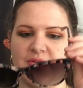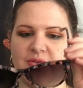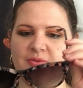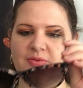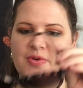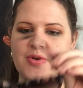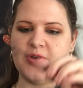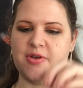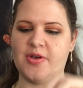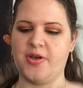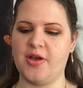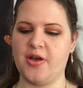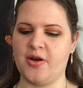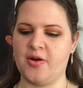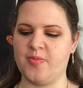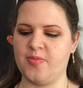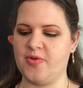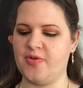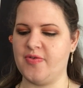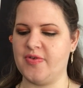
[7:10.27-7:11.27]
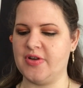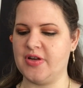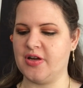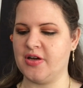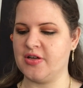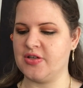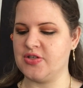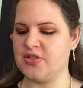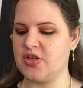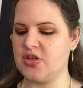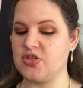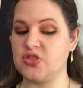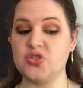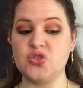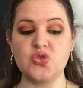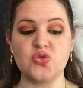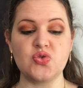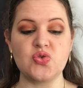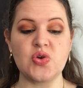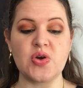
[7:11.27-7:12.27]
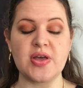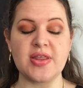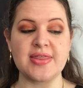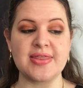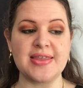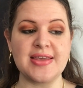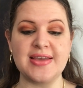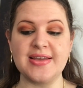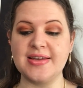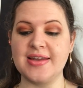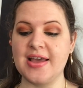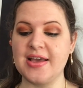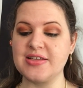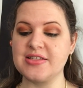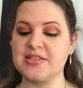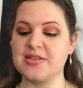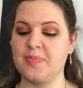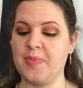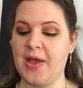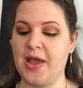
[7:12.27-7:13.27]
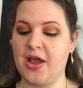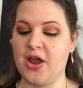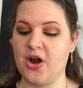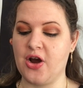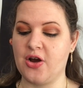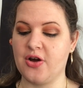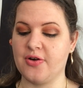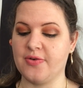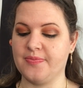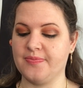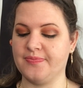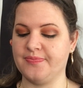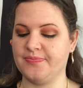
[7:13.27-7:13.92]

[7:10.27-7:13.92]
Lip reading: We are moving on to the next pair.